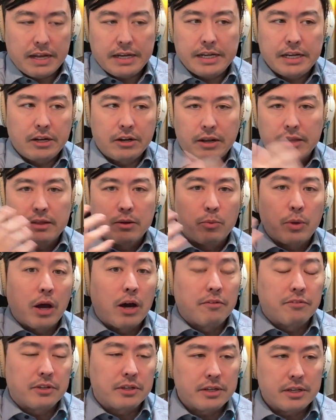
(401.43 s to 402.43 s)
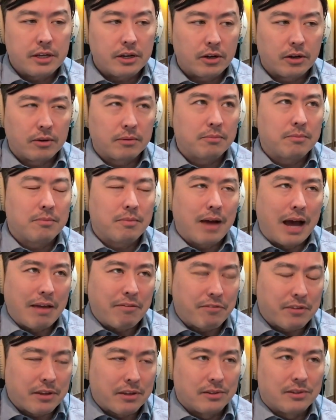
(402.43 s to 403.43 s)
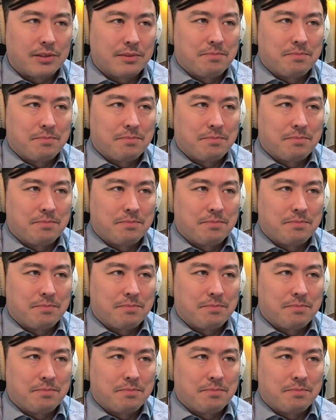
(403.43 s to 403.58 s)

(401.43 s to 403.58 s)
here and that we often hear, I feel